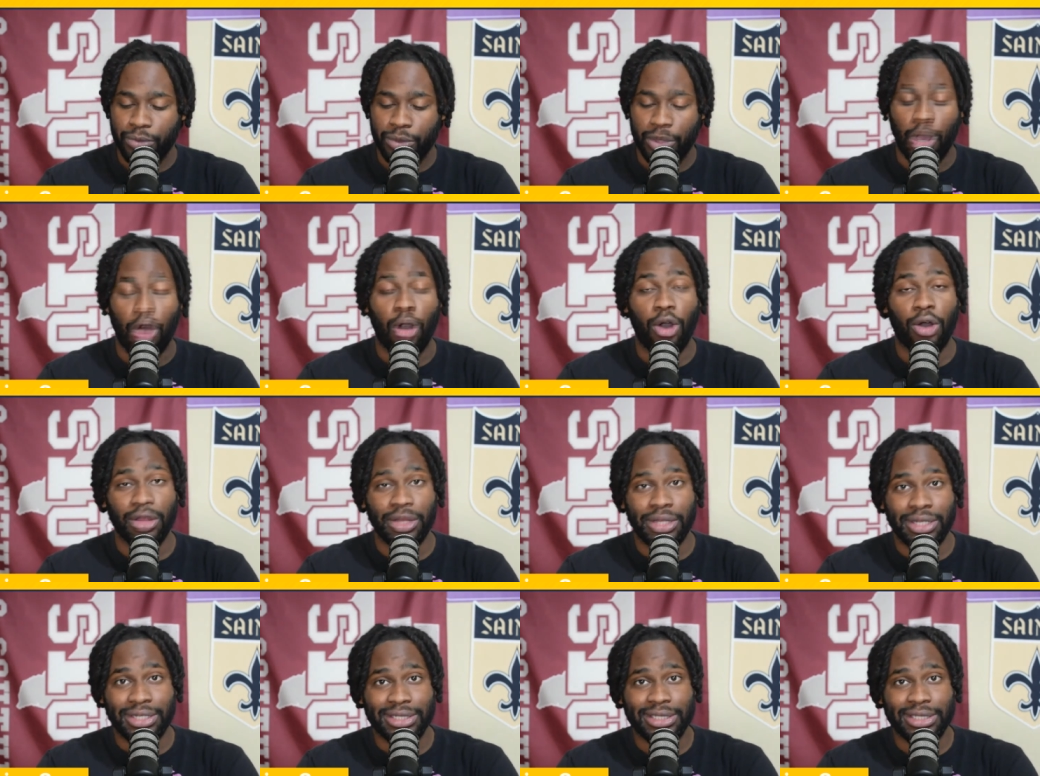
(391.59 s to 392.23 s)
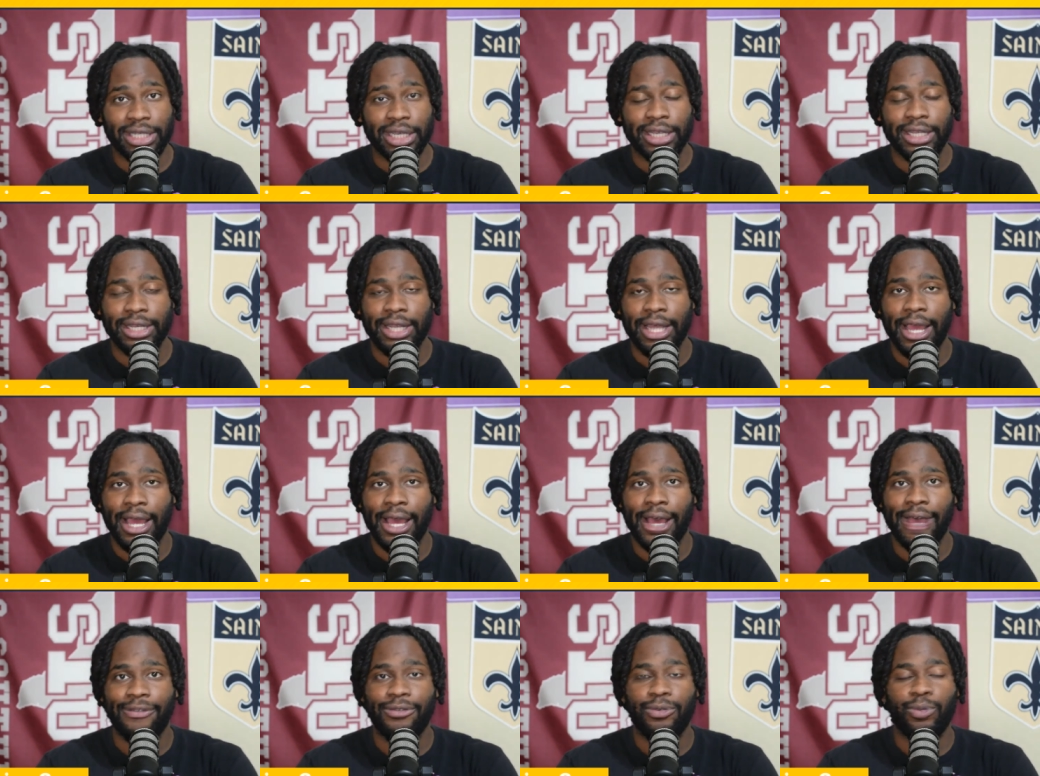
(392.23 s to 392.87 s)
all in the second
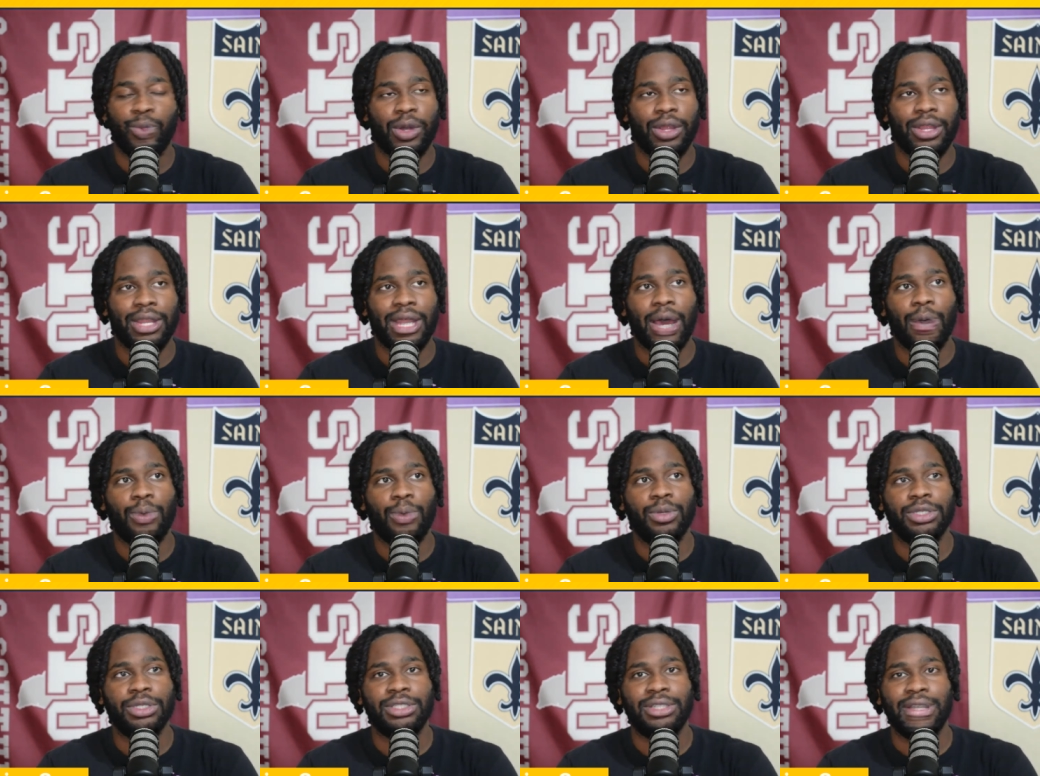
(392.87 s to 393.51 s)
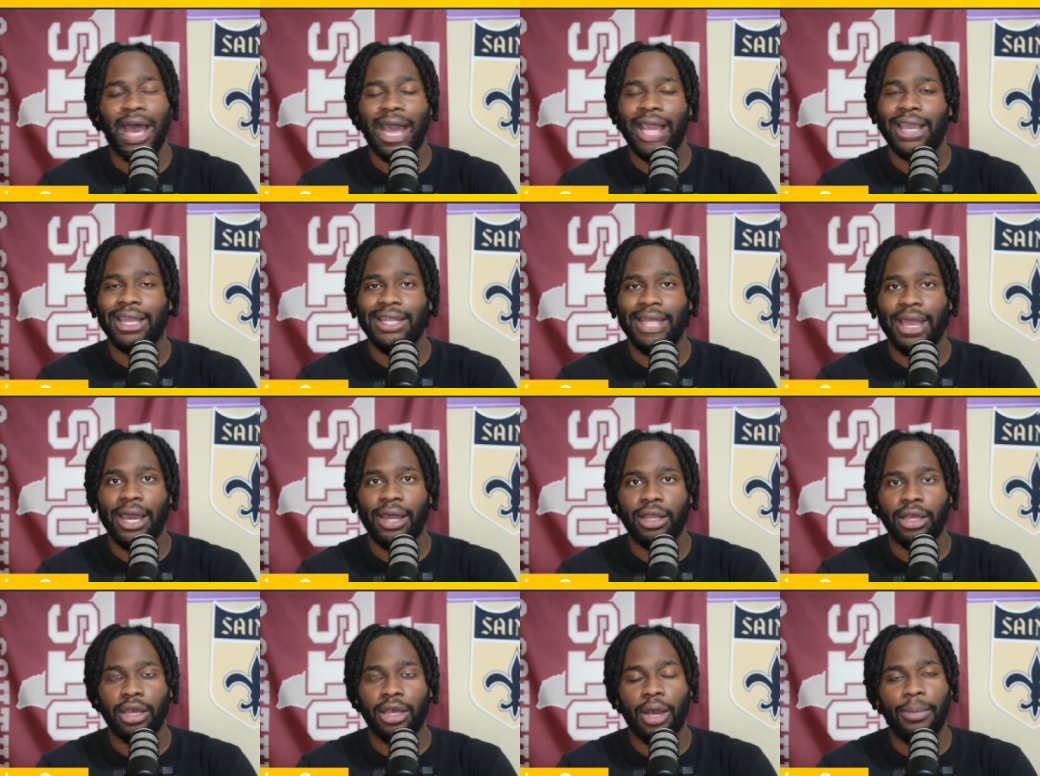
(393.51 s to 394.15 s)
half, whether that was knocking
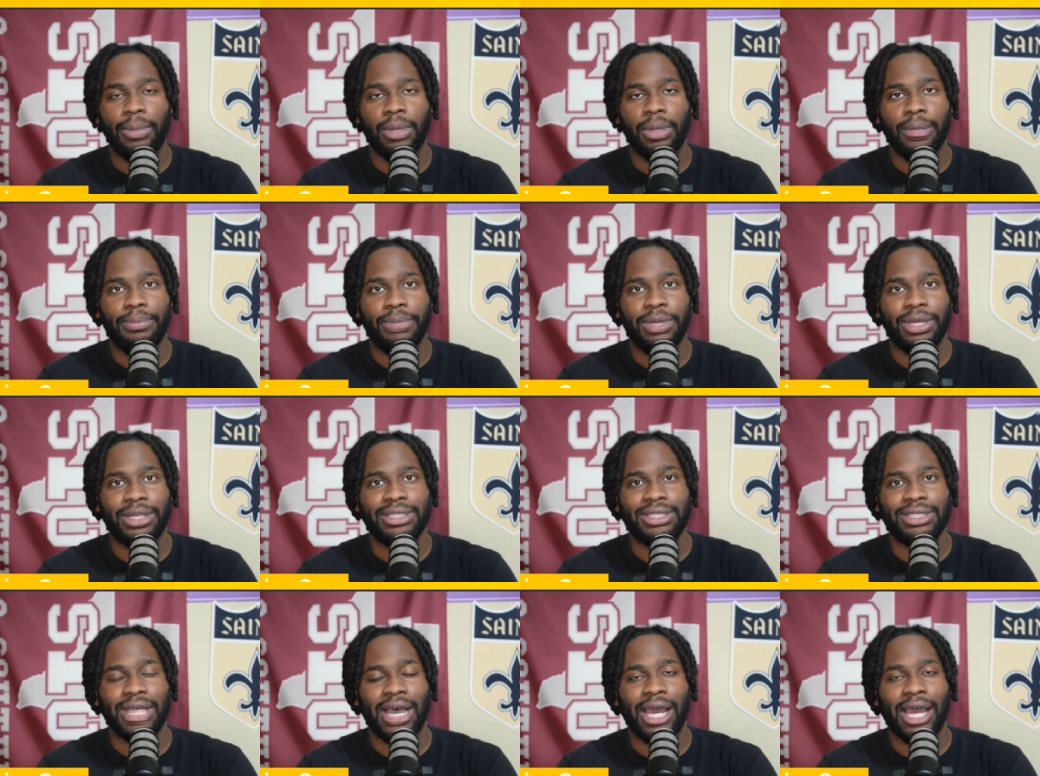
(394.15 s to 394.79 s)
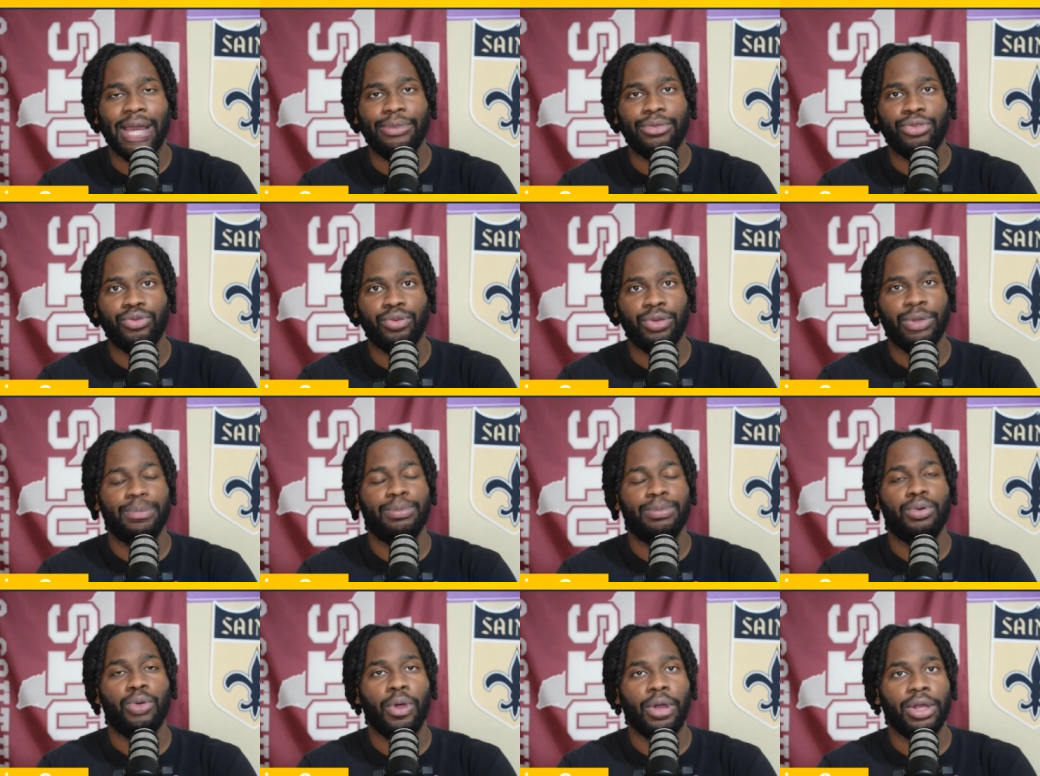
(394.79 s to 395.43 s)
down a couple of big time
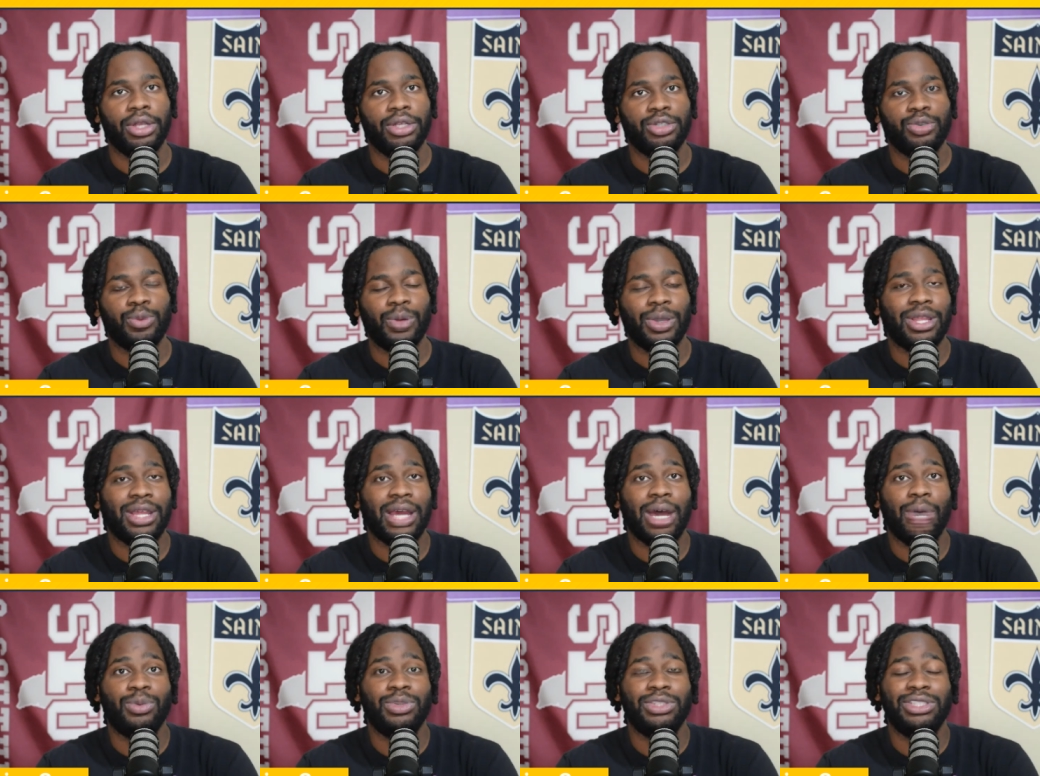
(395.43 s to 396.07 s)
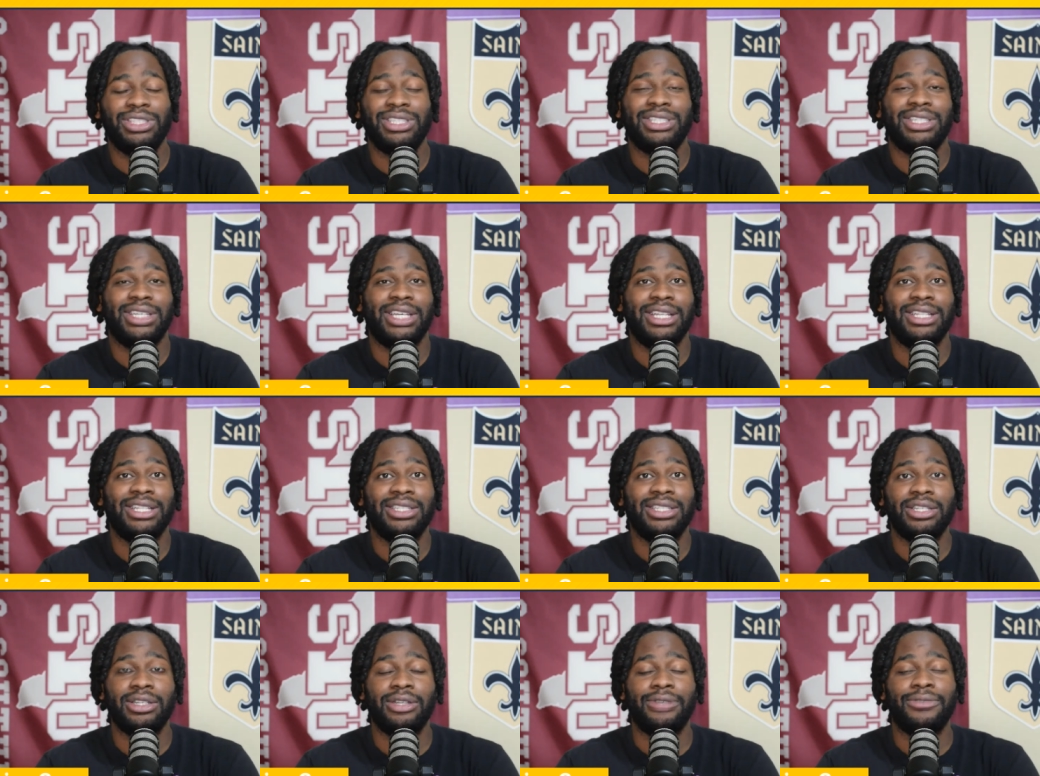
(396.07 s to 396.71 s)
3-pointers, whether that was just
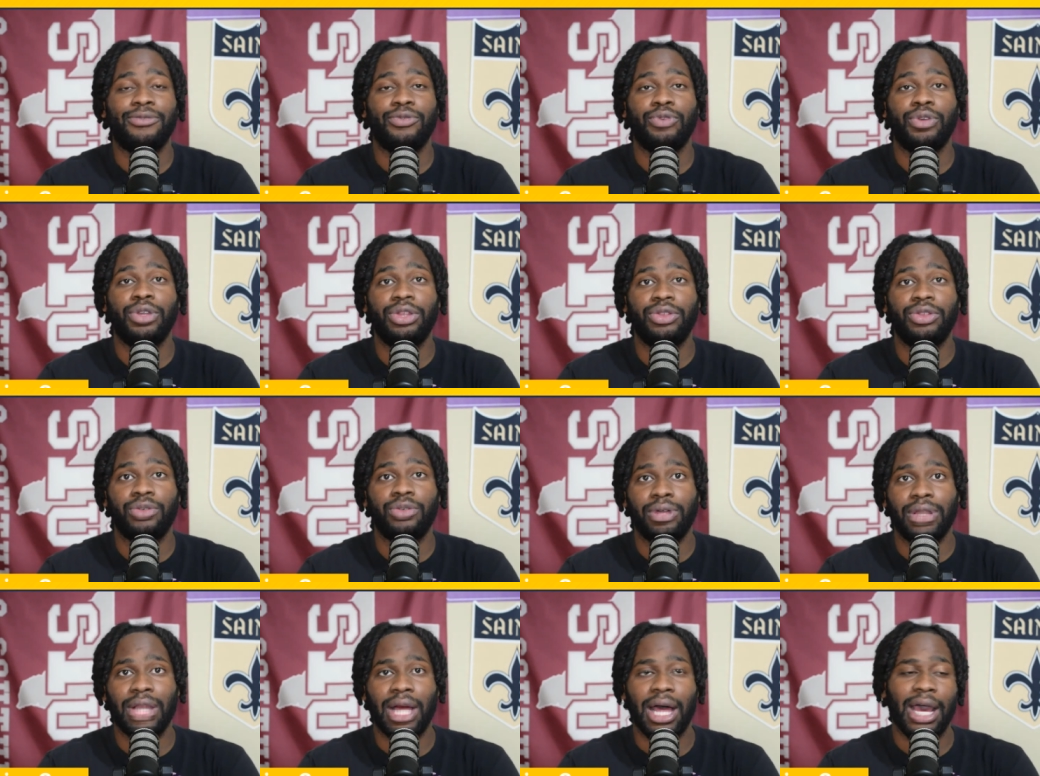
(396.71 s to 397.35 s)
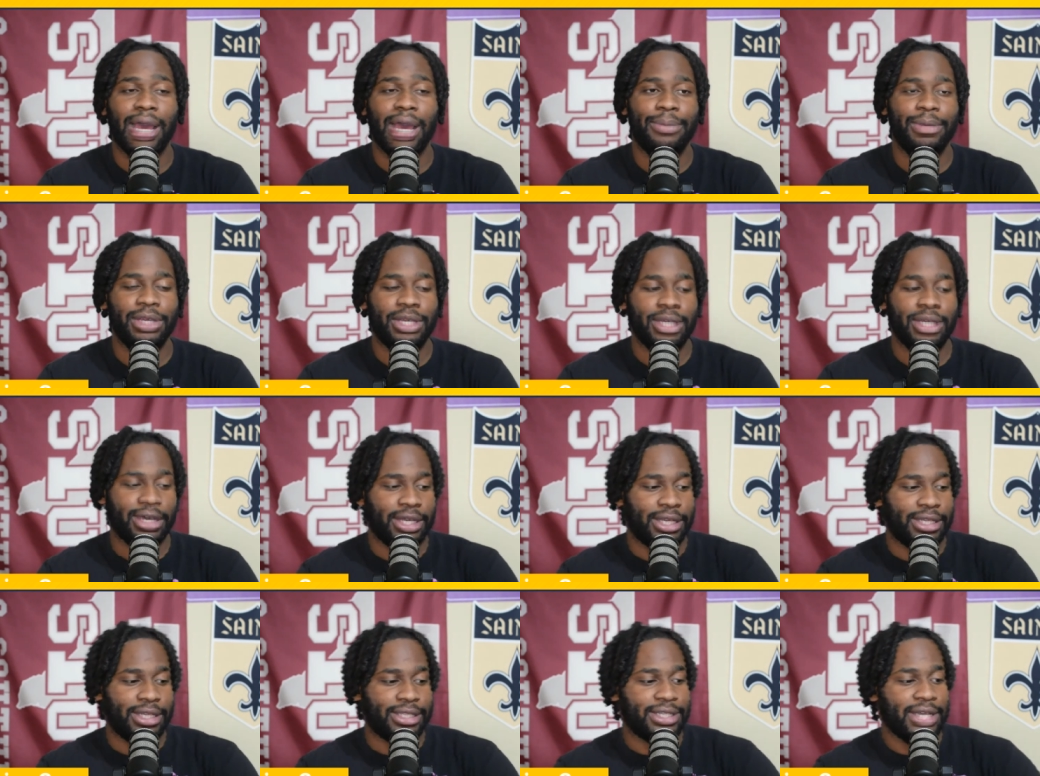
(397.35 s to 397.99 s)
getting to the free throw line,
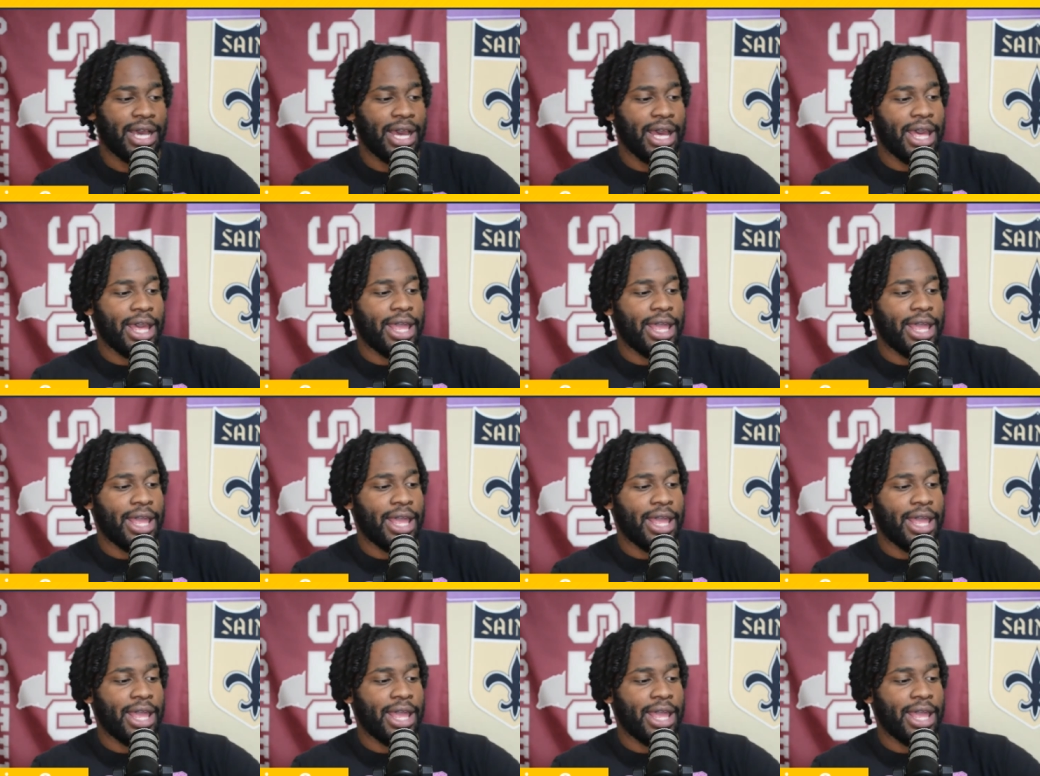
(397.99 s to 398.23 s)
because